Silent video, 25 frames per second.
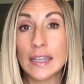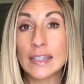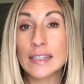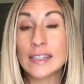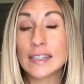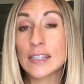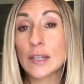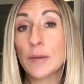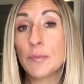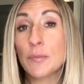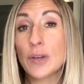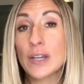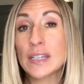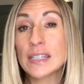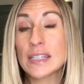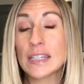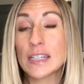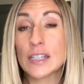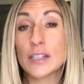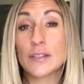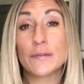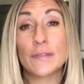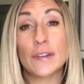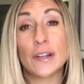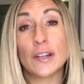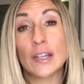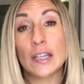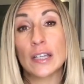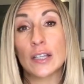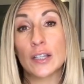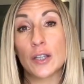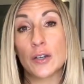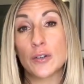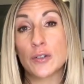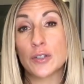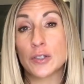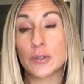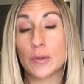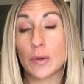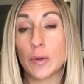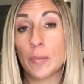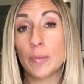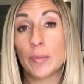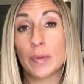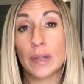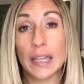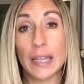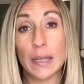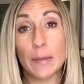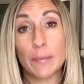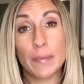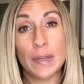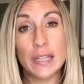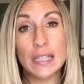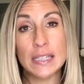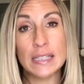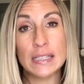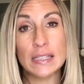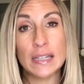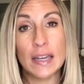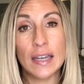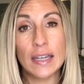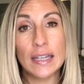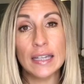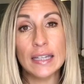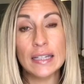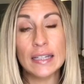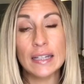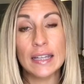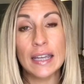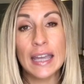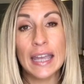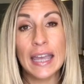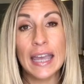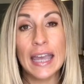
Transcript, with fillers: In some ways, this is very close to a plant-based diet,